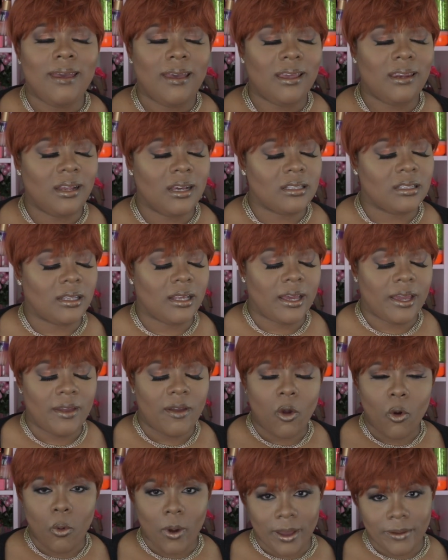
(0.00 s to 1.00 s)
It does lay
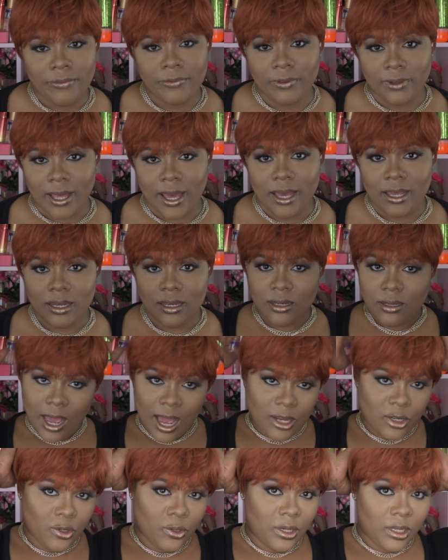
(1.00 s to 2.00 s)
quite flat,
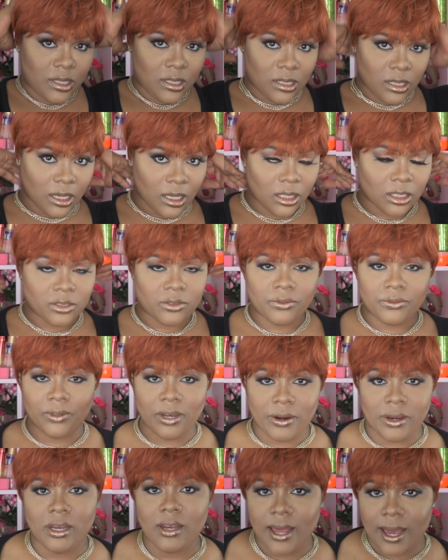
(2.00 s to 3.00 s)
as you can see. It looks
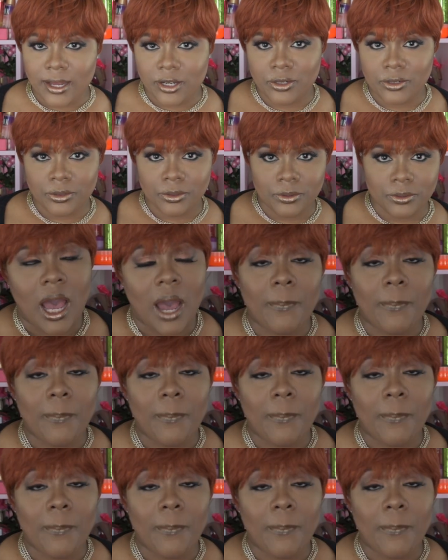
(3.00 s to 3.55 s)
very natural.